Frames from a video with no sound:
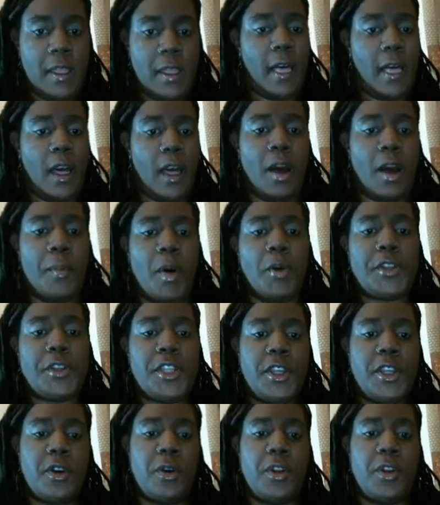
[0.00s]

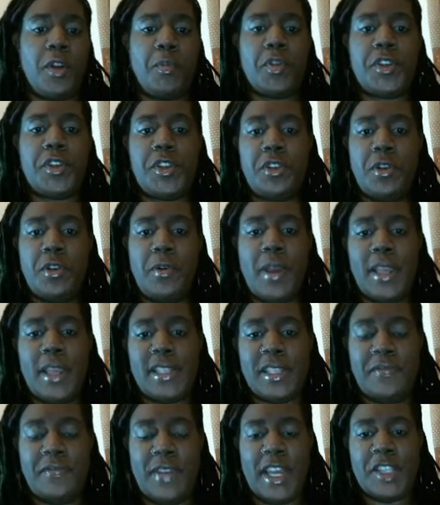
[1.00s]
OTO number 2 is
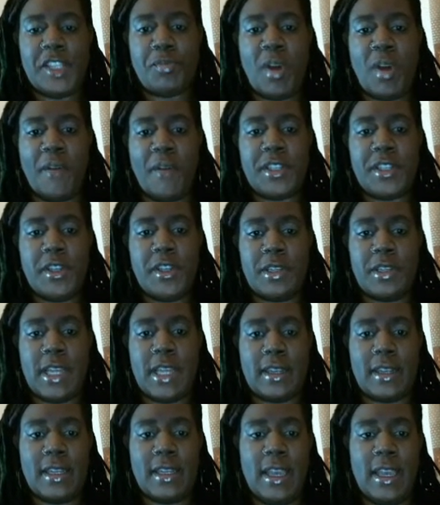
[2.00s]
advanced profiteer
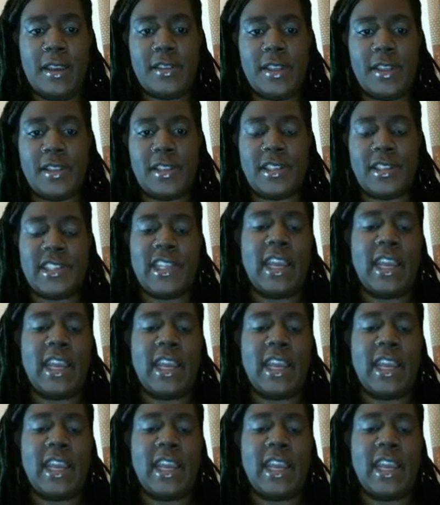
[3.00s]
techniques. It's just